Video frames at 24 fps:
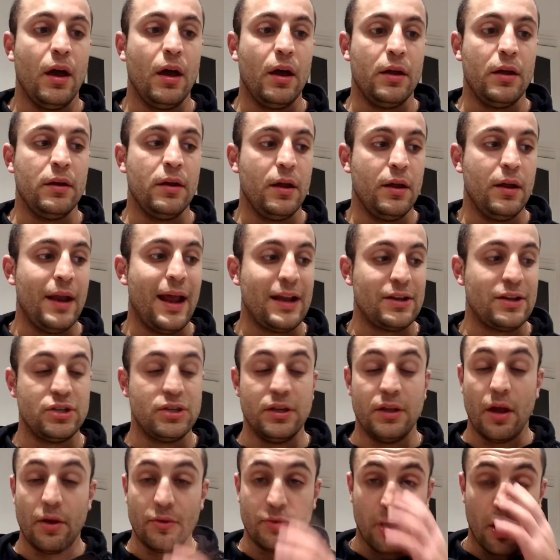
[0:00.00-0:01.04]
and, and actually
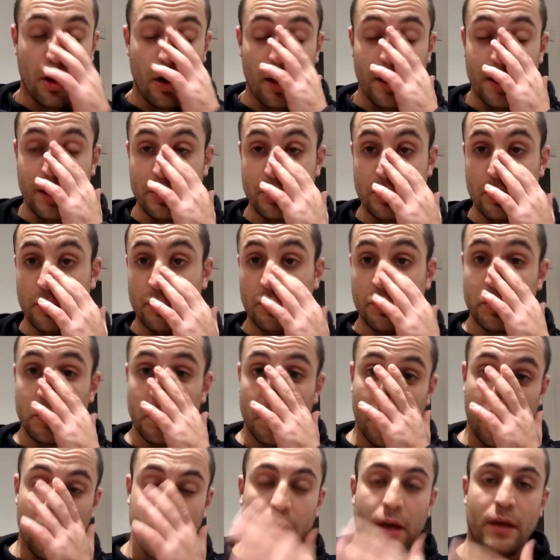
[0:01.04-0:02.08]
those heart issues,
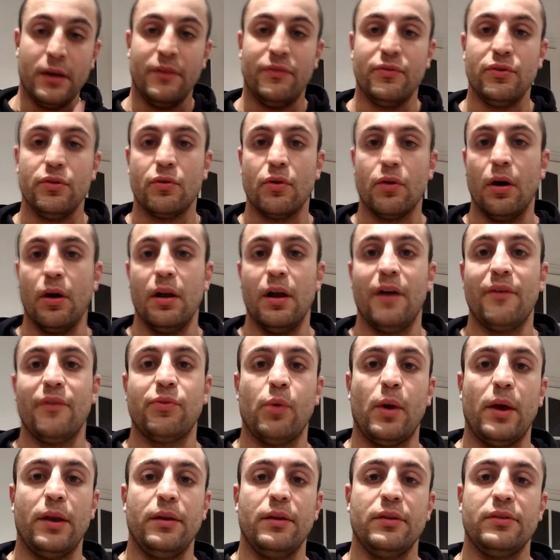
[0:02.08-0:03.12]
and if you've got a loved
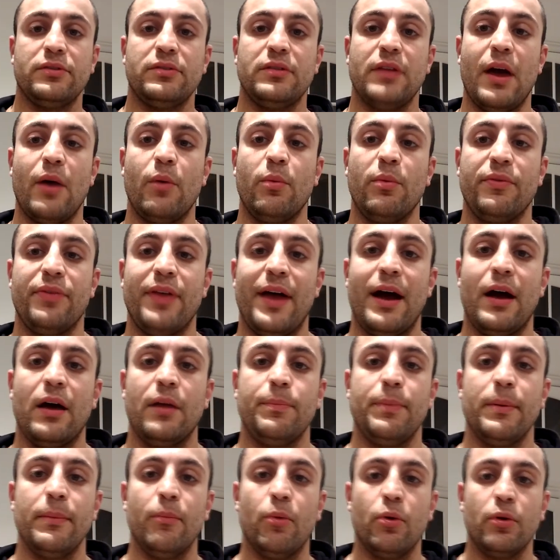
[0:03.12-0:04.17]
one that's dealt with that,
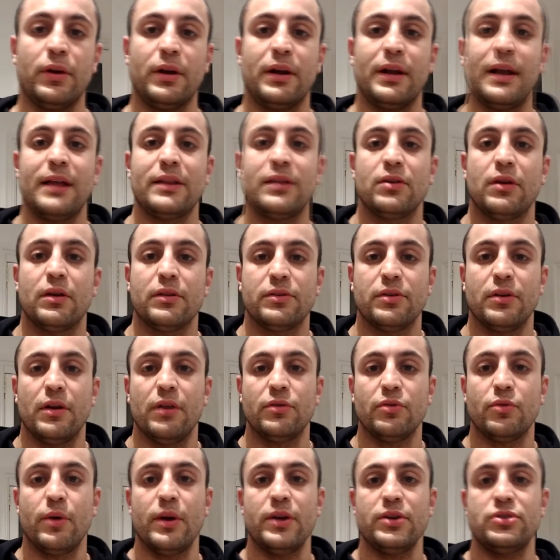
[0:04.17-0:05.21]
I'd be more than glad to answer
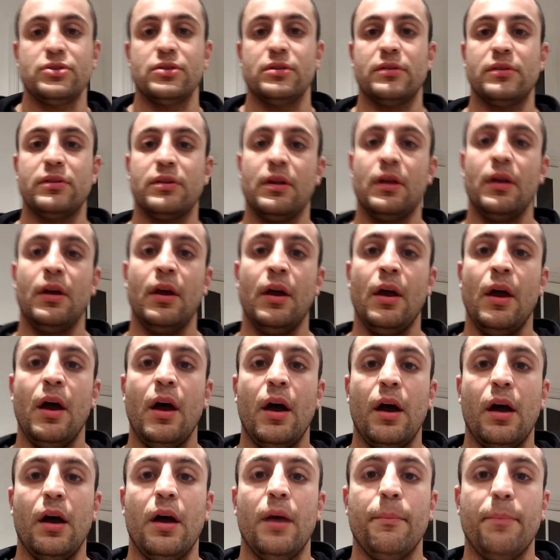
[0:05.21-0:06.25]
those questions.
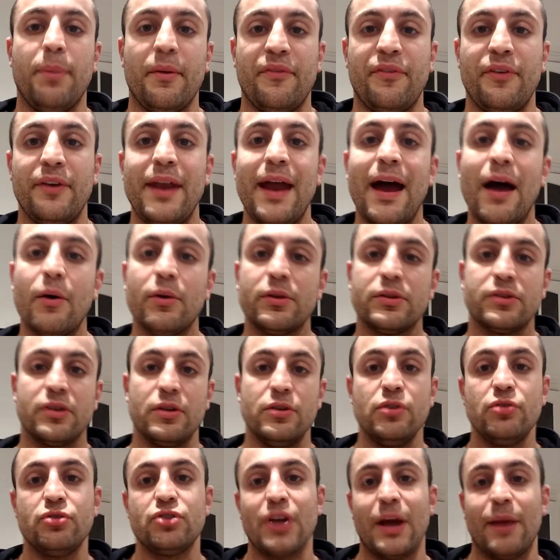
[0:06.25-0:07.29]
Um, but for now, it's a
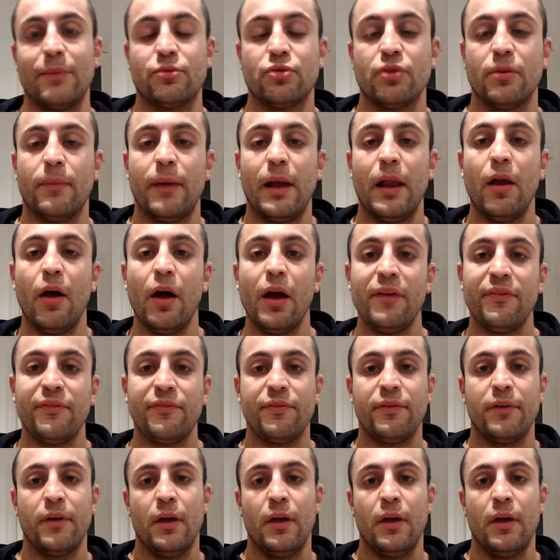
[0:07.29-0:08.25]
new chapter in my life.